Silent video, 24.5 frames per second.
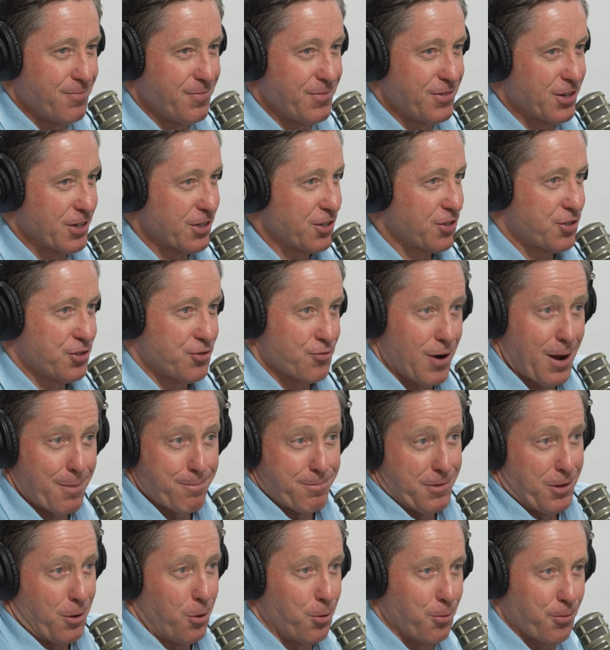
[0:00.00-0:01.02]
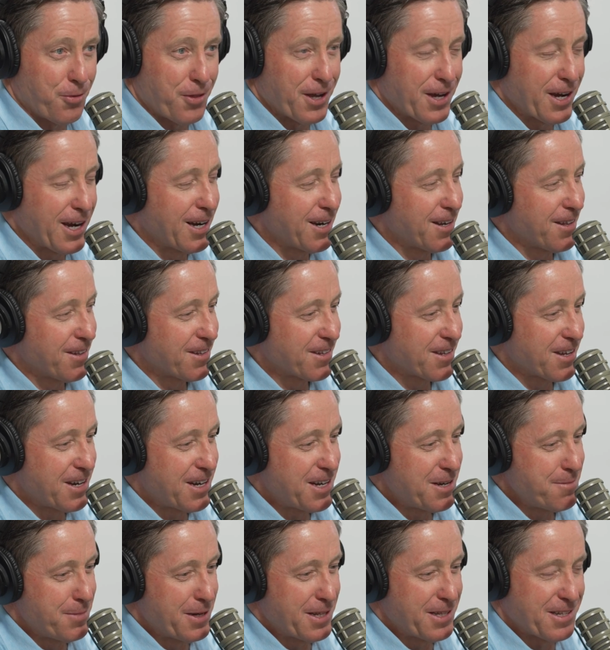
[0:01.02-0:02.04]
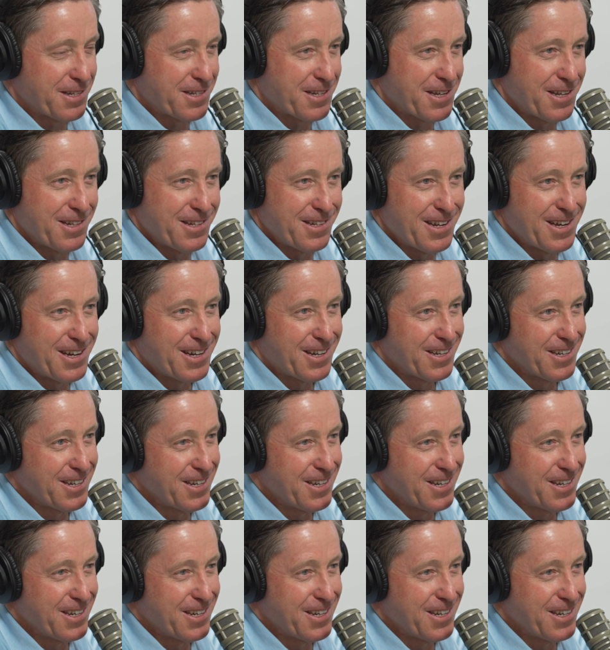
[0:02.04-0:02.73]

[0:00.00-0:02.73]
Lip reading: just dropped the whole thing out of the sky, bent the skids out.